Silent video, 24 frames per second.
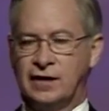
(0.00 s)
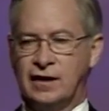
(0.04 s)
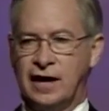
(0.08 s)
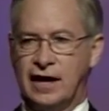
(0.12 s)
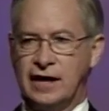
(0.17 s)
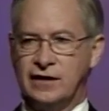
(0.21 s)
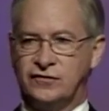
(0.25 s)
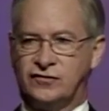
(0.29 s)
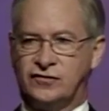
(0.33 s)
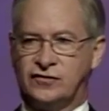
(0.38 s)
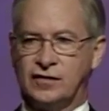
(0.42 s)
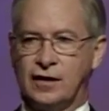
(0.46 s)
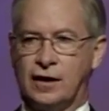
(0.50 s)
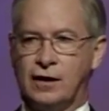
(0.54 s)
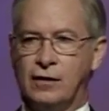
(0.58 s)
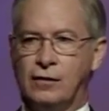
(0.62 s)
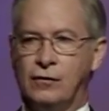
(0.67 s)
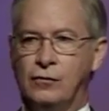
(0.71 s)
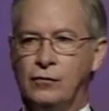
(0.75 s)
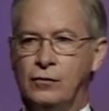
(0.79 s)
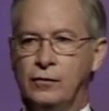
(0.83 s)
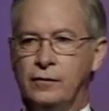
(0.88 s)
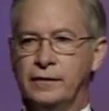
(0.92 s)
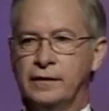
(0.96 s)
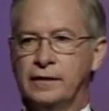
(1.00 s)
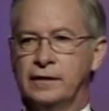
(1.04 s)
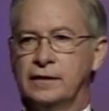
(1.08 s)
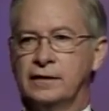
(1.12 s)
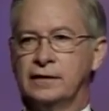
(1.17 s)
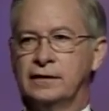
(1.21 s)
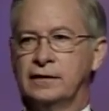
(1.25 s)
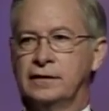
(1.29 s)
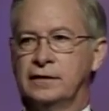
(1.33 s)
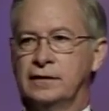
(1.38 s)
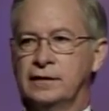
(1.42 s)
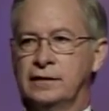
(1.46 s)
and so
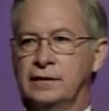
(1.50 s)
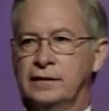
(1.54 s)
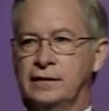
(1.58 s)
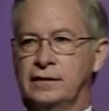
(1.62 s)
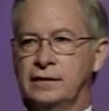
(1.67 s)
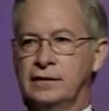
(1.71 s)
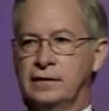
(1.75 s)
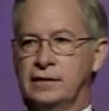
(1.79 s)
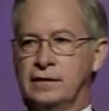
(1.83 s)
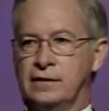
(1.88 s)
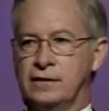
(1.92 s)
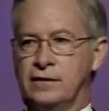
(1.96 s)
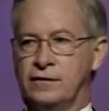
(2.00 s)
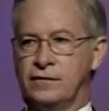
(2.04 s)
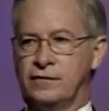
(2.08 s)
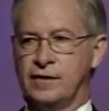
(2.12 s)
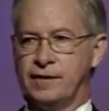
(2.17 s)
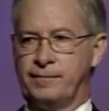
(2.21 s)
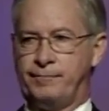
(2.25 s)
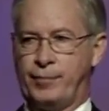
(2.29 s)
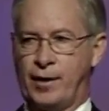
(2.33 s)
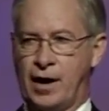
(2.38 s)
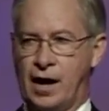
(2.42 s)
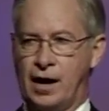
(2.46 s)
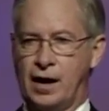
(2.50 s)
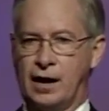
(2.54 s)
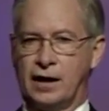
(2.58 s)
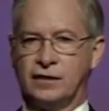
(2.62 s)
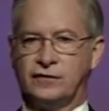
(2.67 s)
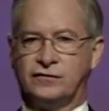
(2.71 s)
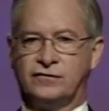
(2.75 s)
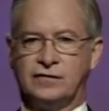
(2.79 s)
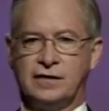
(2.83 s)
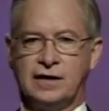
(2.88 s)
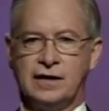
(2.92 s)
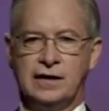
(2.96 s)
the
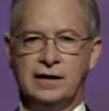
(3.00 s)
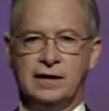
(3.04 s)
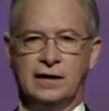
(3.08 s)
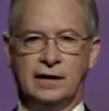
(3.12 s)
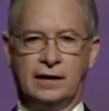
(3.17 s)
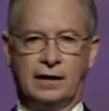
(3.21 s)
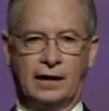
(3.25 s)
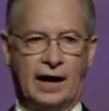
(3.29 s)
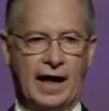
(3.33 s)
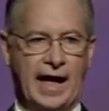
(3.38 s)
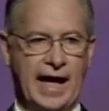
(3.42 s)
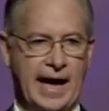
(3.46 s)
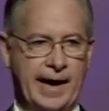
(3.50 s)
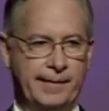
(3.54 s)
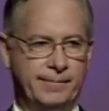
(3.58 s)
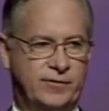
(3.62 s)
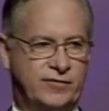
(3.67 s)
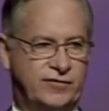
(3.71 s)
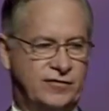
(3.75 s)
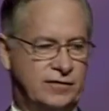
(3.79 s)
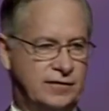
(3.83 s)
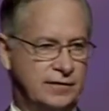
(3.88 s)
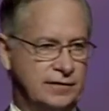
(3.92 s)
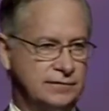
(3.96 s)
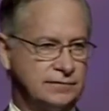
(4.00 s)
policy lapsed.